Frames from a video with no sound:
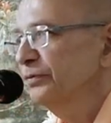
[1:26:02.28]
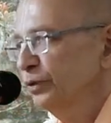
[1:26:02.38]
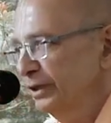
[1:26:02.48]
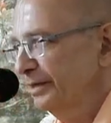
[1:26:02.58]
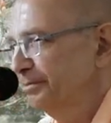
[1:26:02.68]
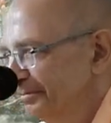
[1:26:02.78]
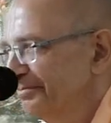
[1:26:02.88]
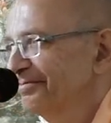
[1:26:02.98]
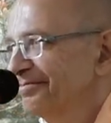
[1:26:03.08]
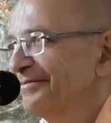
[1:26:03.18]
for
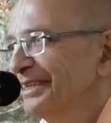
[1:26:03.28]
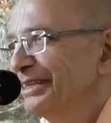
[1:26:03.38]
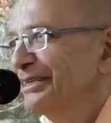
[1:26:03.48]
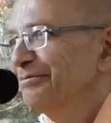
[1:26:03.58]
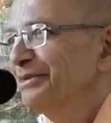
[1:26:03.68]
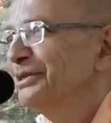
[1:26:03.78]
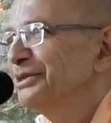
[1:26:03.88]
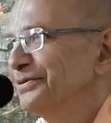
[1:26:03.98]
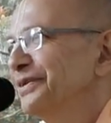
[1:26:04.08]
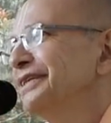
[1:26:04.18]
them,
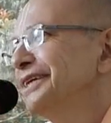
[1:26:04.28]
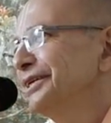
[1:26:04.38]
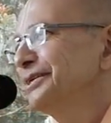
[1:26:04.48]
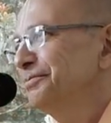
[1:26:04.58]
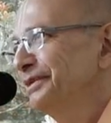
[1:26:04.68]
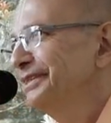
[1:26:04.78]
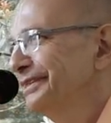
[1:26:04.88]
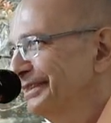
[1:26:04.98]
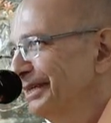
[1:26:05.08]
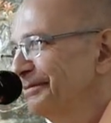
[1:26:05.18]
because when they repeat the
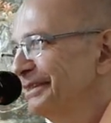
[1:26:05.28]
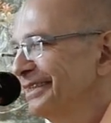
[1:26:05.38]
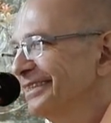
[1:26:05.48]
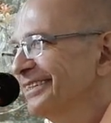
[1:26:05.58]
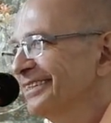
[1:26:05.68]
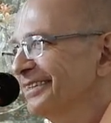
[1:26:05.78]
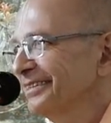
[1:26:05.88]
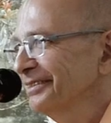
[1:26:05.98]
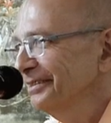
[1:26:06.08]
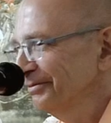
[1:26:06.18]
same thing,
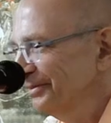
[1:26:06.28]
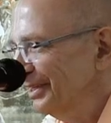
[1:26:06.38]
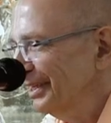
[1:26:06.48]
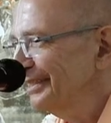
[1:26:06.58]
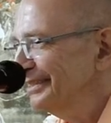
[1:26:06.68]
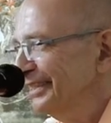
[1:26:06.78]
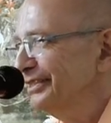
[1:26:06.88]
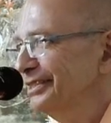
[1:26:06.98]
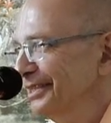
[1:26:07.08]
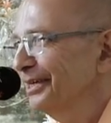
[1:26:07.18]
the
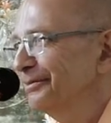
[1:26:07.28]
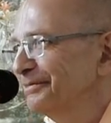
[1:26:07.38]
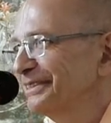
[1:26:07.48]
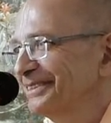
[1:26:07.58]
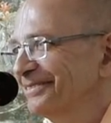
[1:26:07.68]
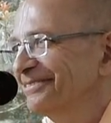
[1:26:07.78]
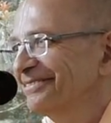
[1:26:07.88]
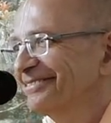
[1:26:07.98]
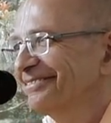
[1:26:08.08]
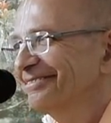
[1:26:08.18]
realization comes.
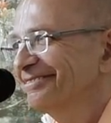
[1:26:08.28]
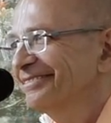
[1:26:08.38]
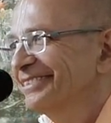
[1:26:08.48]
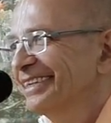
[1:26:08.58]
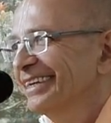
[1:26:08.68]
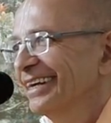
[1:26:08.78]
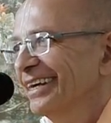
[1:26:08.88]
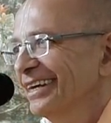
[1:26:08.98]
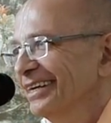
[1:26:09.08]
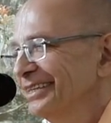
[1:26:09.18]

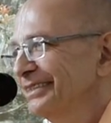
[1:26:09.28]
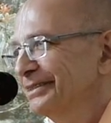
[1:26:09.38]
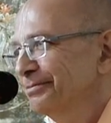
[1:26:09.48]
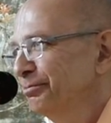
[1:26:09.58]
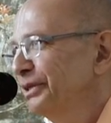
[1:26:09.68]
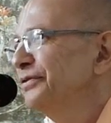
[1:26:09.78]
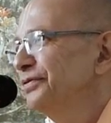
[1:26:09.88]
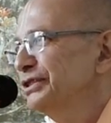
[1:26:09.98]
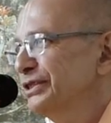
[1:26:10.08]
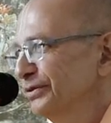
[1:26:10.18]
It's
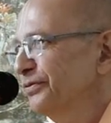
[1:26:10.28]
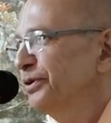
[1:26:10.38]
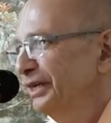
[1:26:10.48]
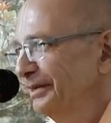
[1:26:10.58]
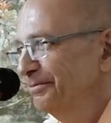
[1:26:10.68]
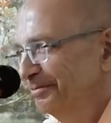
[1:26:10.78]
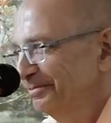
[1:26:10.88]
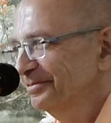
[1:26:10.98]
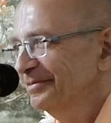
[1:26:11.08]
beneficial for them.